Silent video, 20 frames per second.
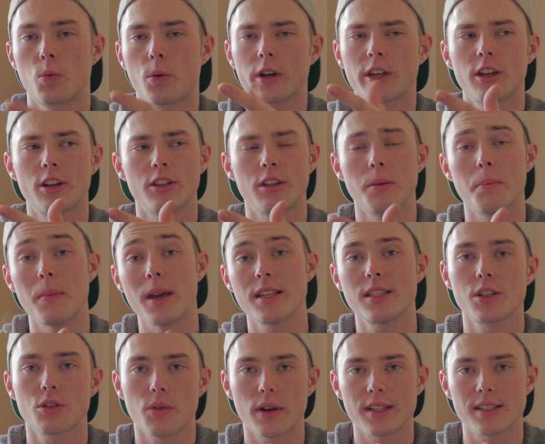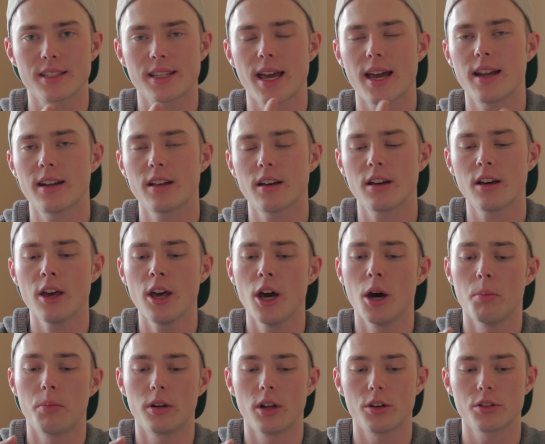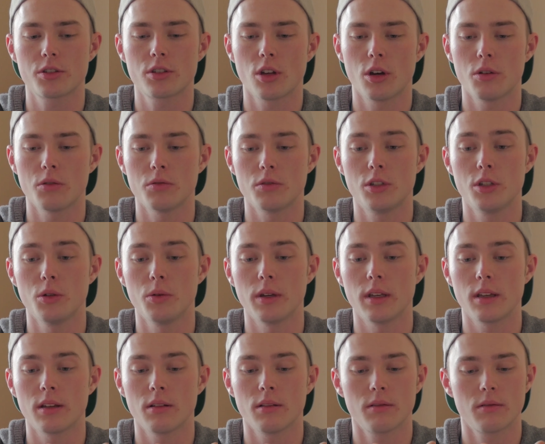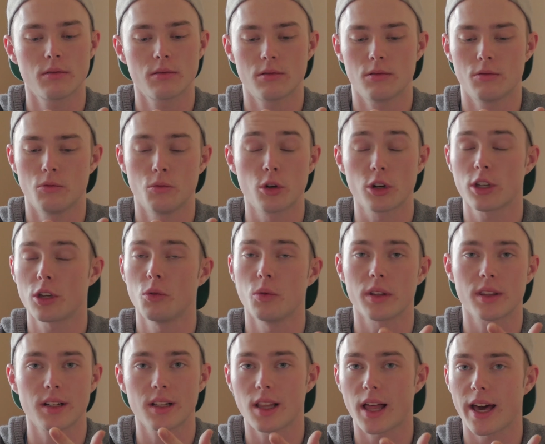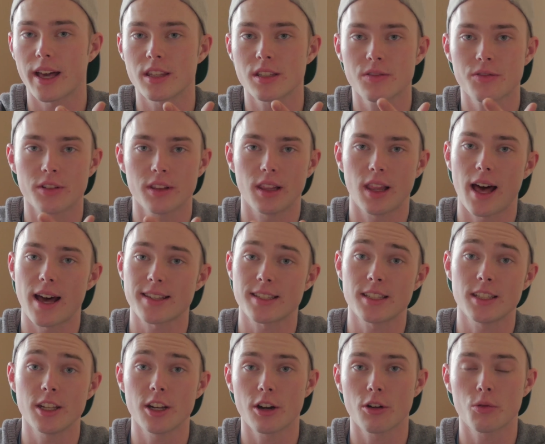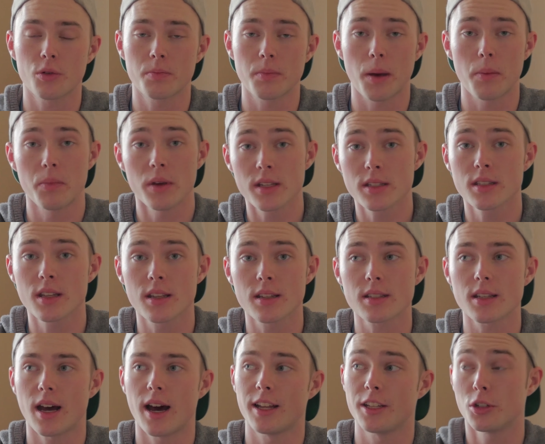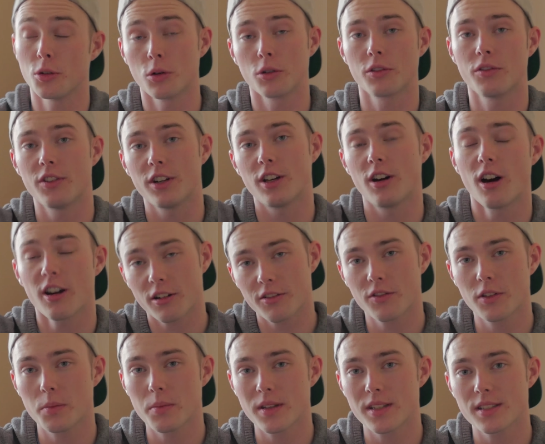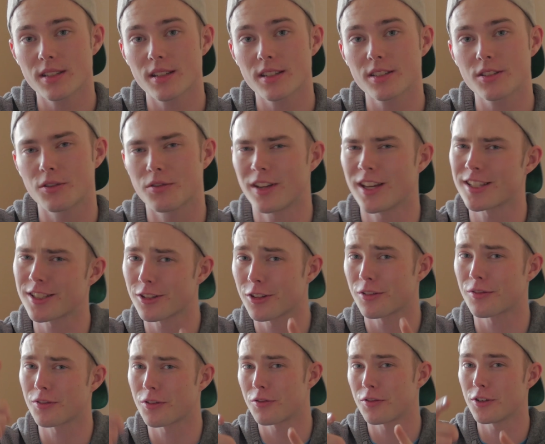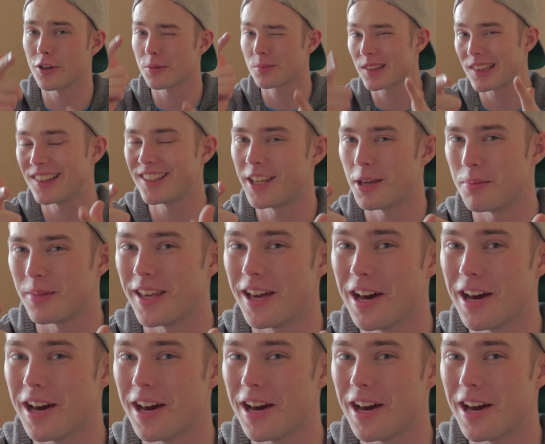working on the Amazing Race Canada, but also working with clients for the last year with my business. I do own a videography business, so if you guys are looking for film, hit me